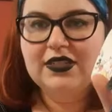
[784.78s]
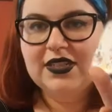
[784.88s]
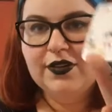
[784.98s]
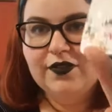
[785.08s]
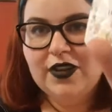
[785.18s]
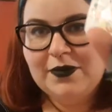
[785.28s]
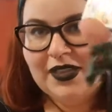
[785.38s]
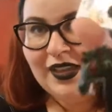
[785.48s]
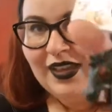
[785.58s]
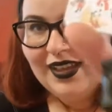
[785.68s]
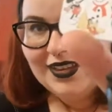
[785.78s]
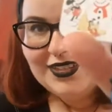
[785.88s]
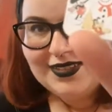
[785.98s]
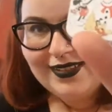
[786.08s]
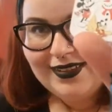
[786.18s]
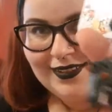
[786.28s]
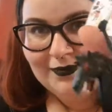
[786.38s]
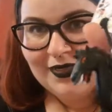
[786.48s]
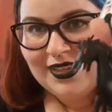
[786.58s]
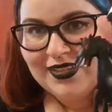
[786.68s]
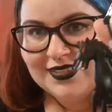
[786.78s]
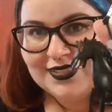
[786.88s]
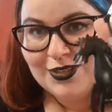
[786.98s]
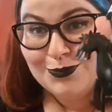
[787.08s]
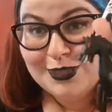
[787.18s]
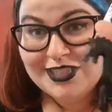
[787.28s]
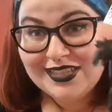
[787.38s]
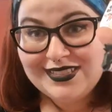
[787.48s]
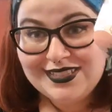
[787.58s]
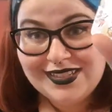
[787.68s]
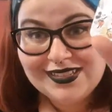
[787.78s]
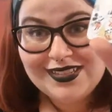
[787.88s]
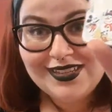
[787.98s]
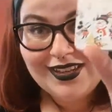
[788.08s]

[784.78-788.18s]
terrified me. And just look at him, he's so majestic.